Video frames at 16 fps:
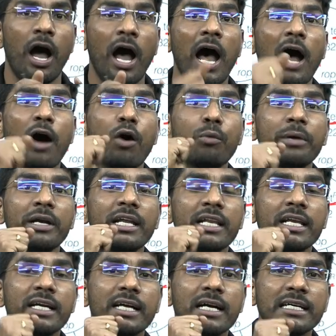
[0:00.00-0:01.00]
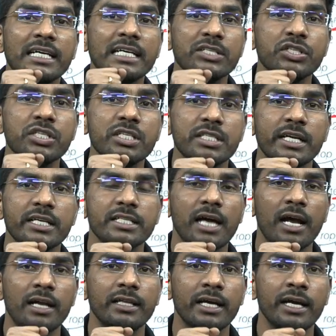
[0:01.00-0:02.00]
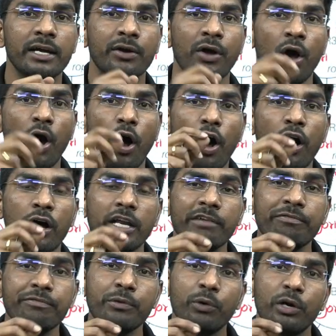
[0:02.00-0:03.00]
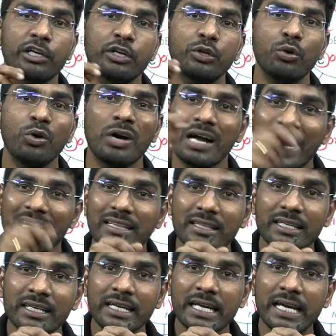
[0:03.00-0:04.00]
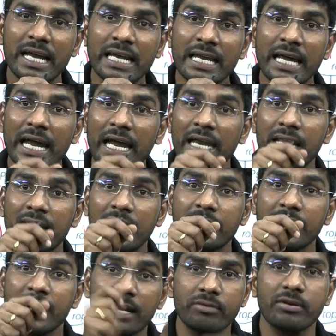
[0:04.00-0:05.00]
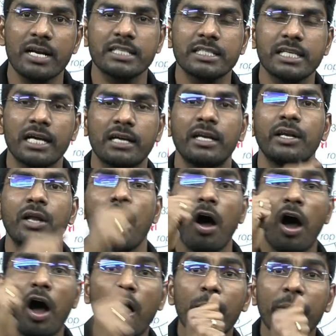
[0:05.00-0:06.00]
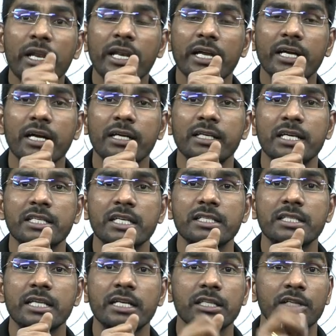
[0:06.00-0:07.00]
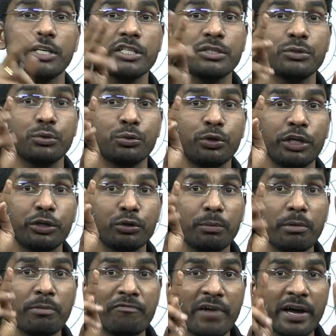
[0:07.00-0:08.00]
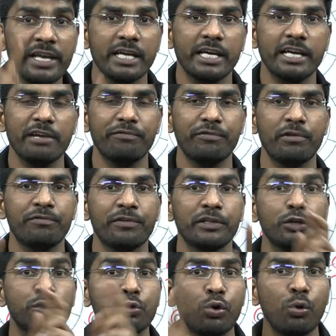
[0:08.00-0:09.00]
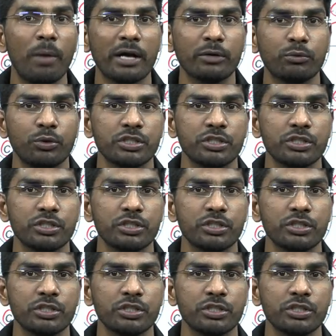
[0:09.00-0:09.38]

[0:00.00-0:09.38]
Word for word: how many recognition sites are there? Or if you wanted to cut the DNA in a tetracycline, how many recognition sites? This you need to be very careful for the two mark